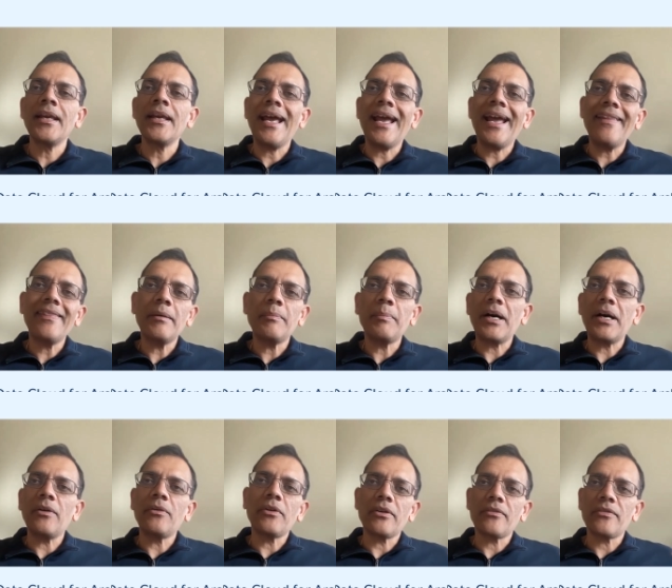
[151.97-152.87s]
and the
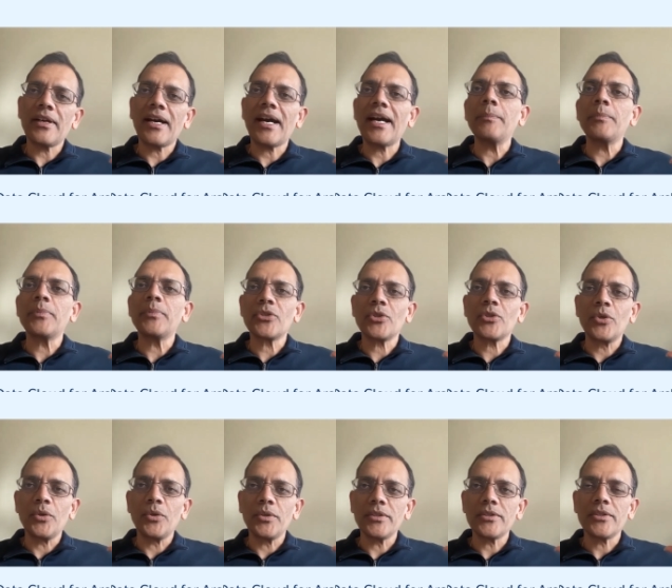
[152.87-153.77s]
power of the
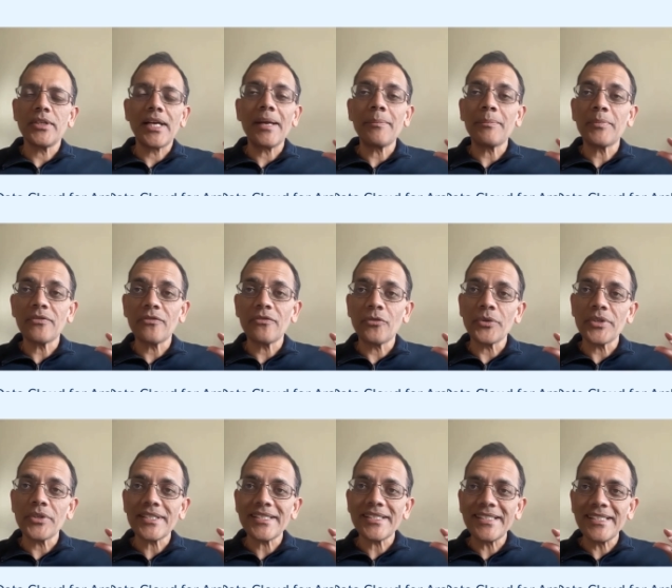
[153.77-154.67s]
hyperscale,
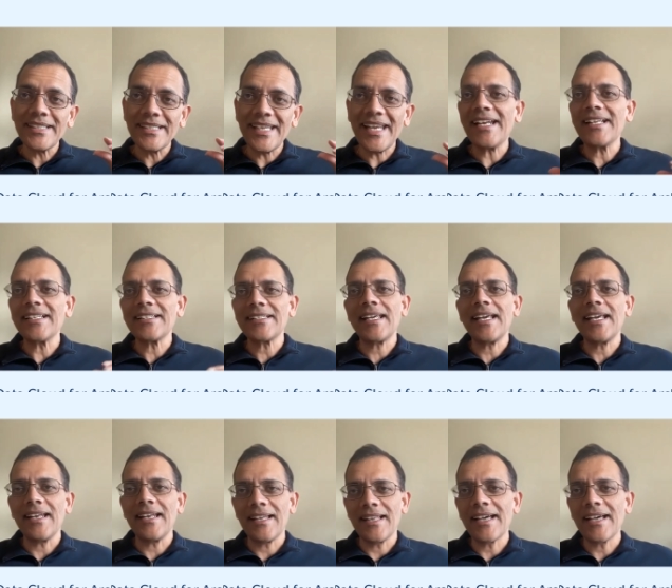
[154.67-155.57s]
hyperforce data
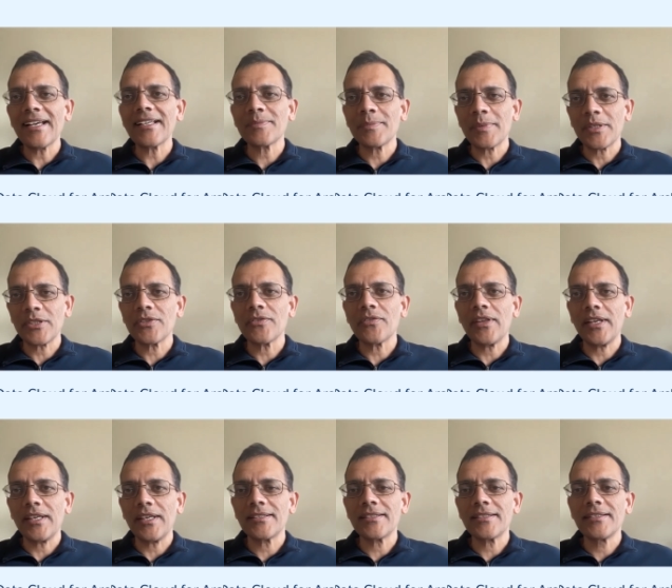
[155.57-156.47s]
scale aspects of
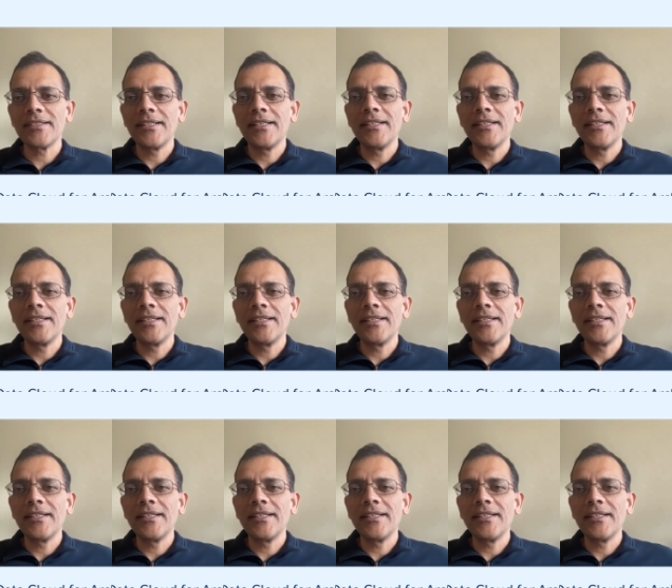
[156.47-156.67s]
things.